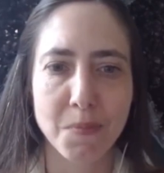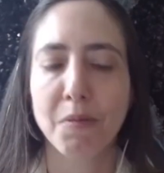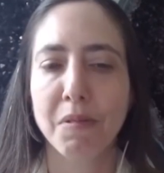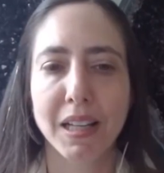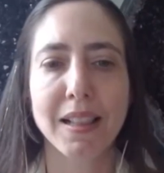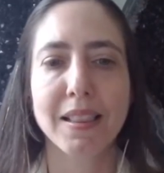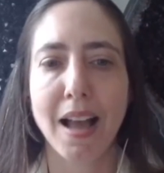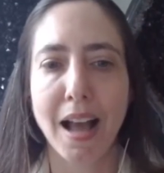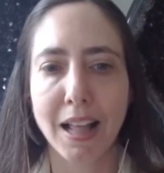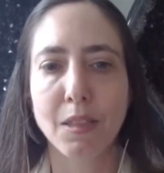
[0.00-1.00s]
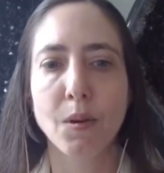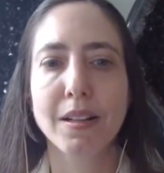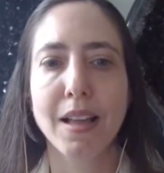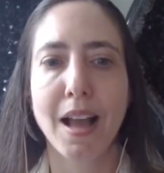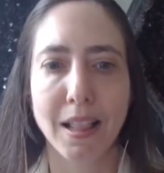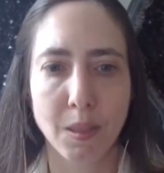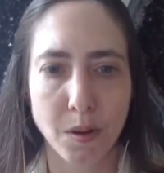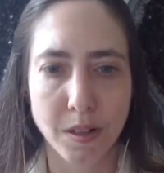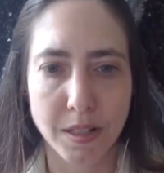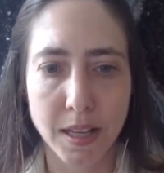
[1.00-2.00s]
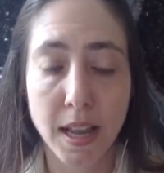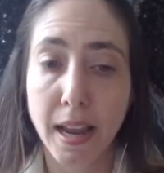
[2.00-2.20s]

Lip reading: but really the Hathor and the Hathors,